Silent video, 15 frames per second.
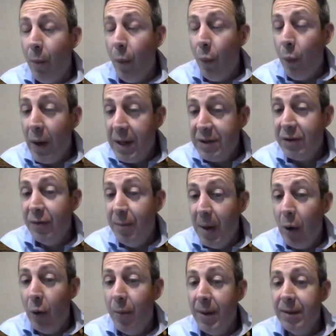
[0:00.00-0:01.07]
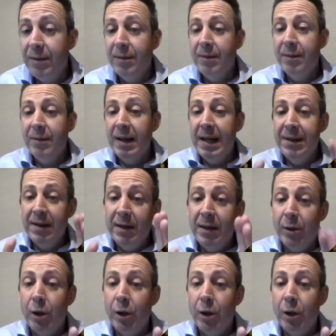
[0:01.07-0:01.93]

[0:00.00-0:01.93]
west of Melbourne and the